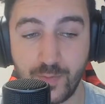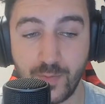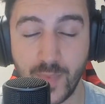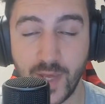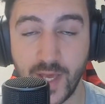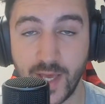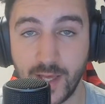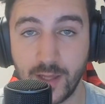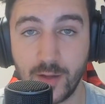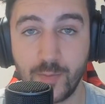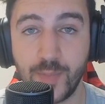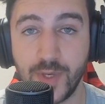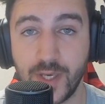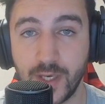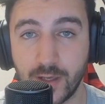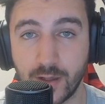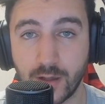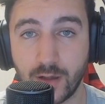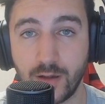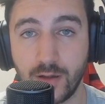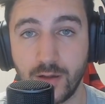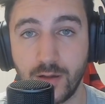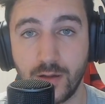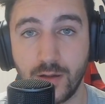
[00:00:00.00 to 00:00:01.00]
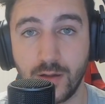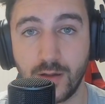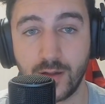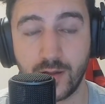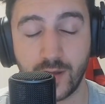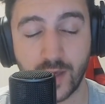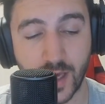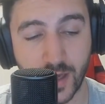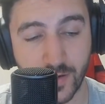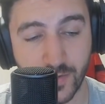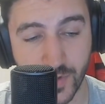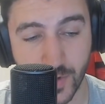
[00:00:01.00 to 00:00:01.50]
LPL
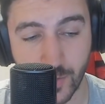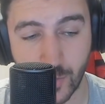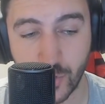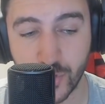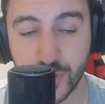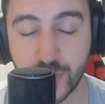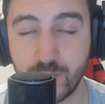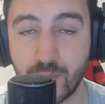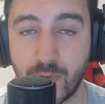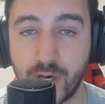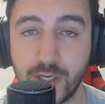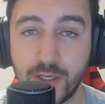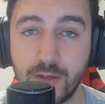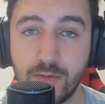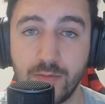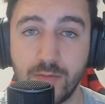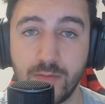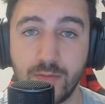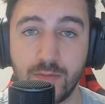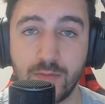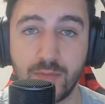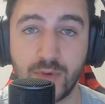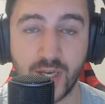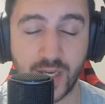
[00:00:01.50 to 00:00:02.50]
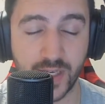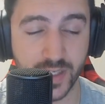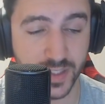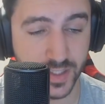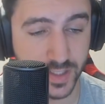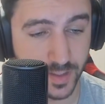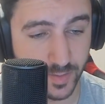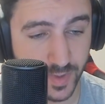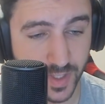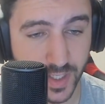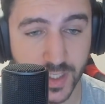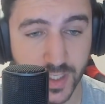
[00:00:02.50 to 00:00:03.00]
have the most money, has the
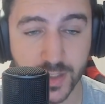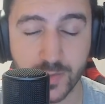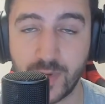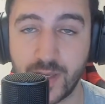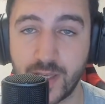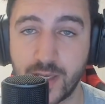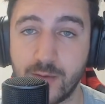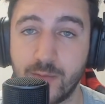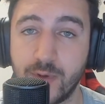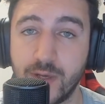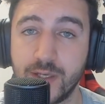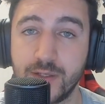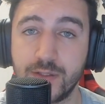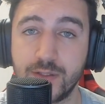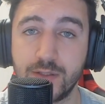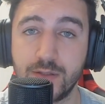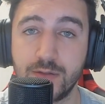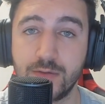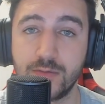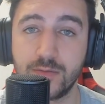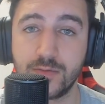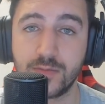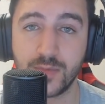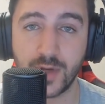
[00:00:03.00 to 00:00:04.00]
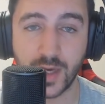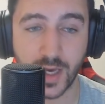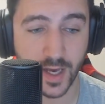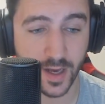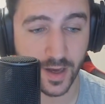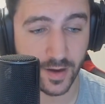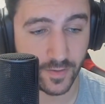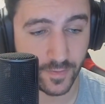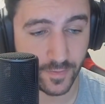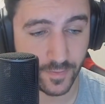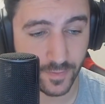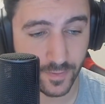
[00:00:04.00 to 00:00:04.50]
biggest player base,
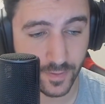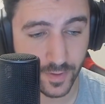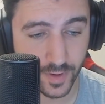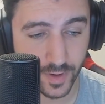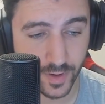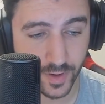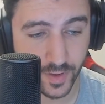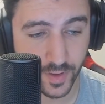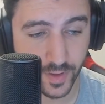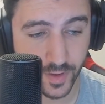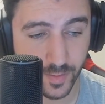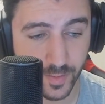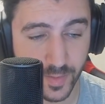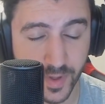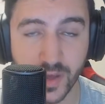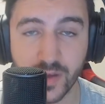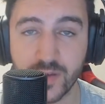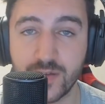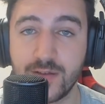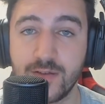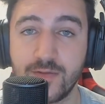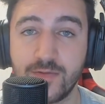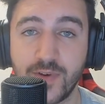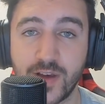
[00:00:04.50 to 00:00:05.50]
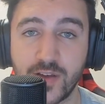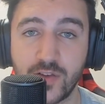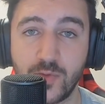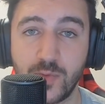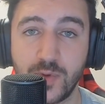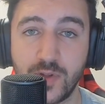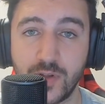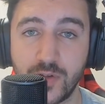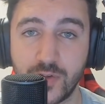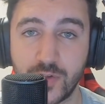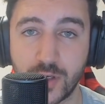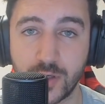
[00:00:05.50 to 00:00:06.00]
have the biggest
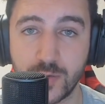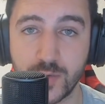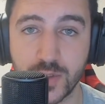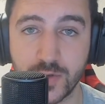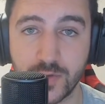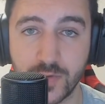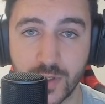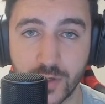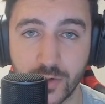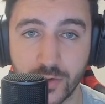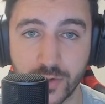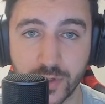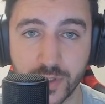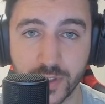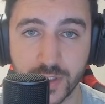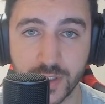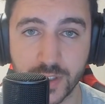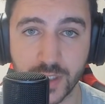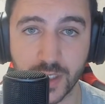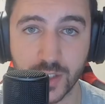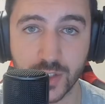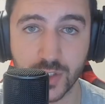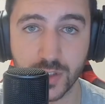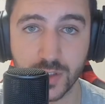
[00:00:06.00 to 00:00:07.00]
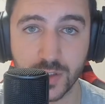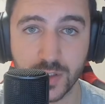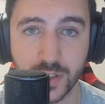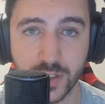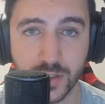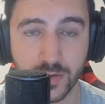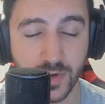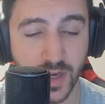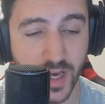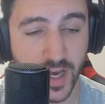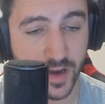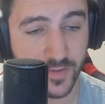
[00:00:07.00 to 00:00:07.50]
investment in terms of their organizations,
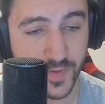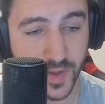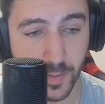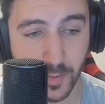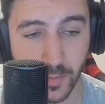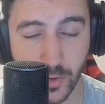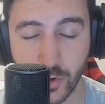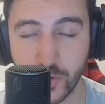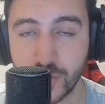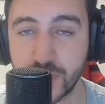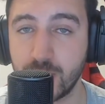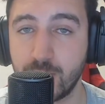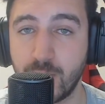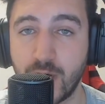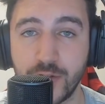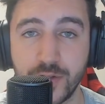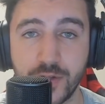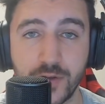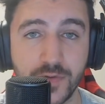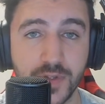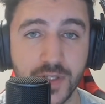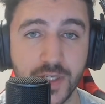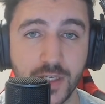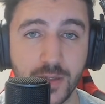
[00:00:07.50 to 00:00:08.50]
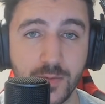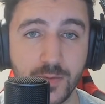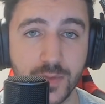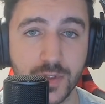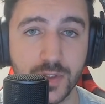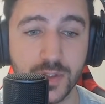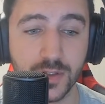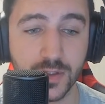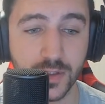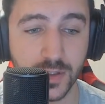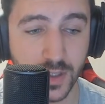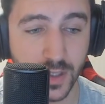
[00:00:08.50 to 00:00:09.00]
have the most amount of
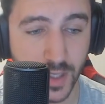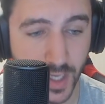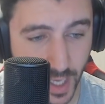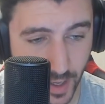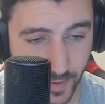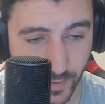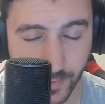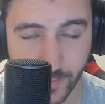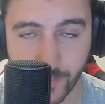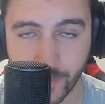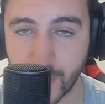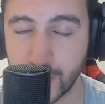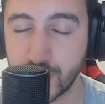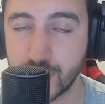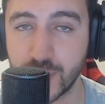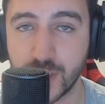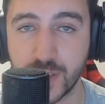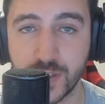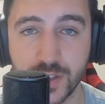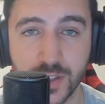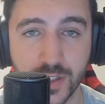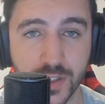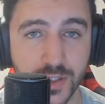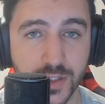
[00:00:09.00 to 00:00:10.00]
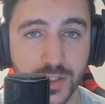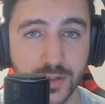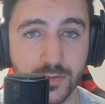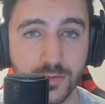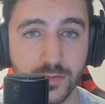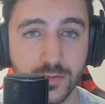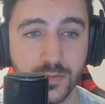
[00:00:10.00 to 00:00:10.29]
teams, have a franchise system.